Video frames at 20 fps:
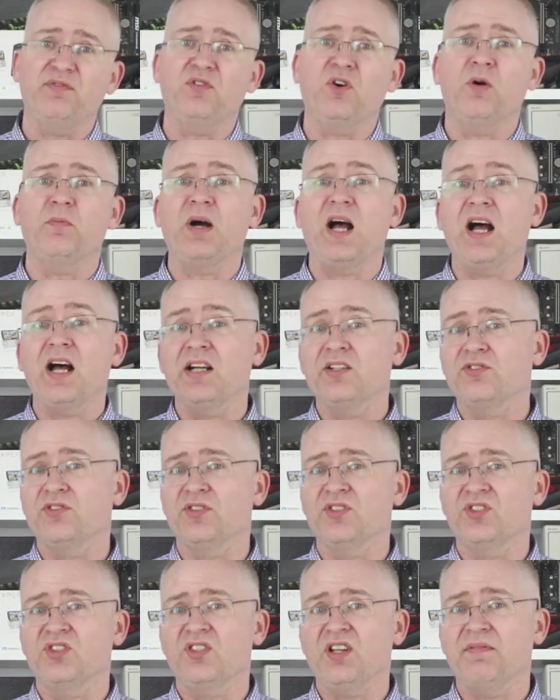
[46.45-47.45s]
from
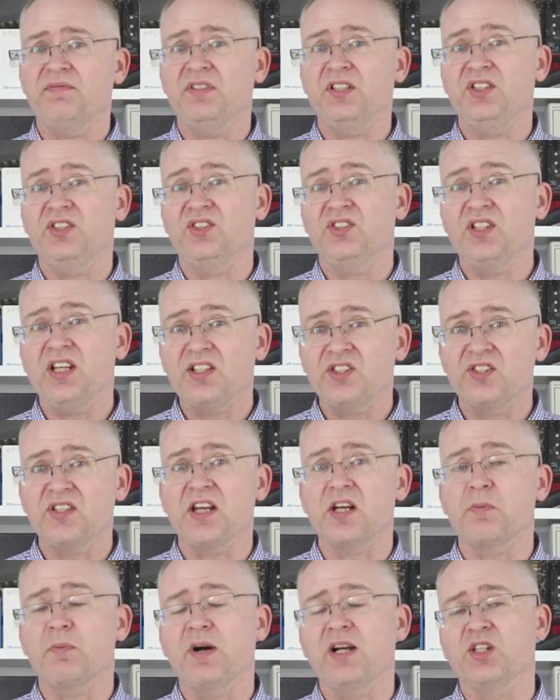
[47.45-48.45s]
176
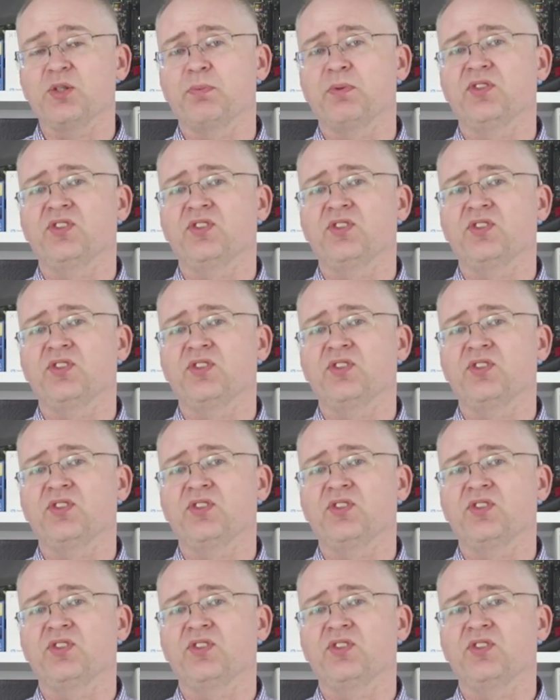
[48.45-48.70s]
GB